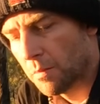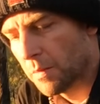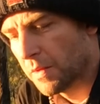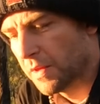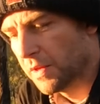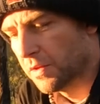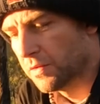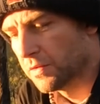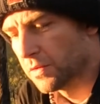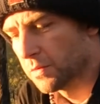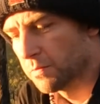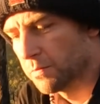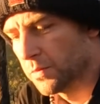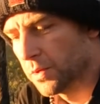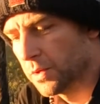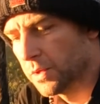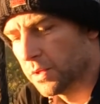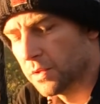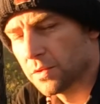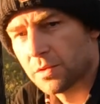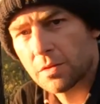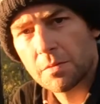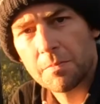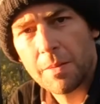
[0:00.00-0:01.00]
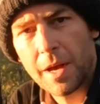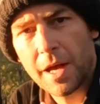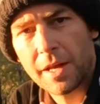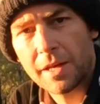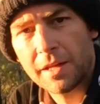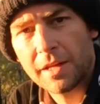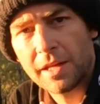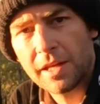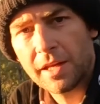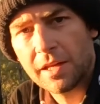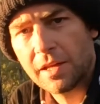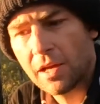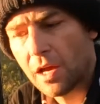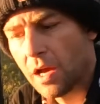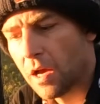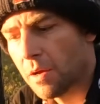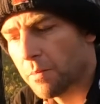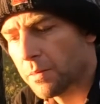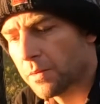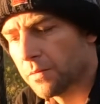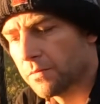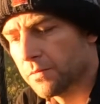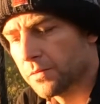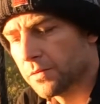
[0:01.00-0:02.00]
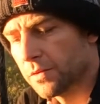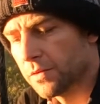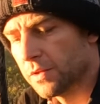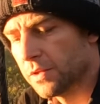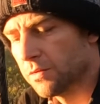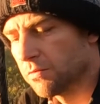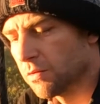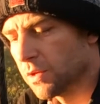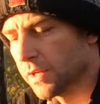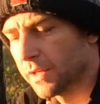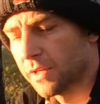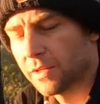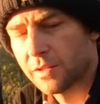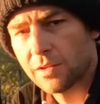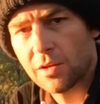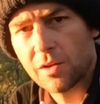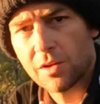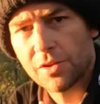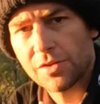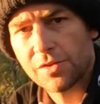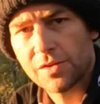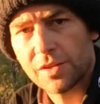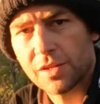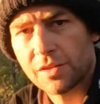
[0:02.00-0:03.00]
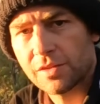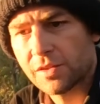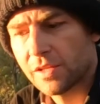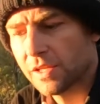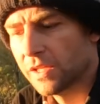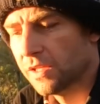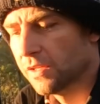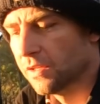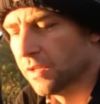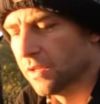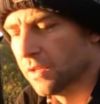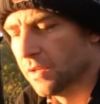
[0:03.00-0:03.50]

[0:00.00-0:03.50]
then you just put it into the pan and heat it up. So these are like $1.60.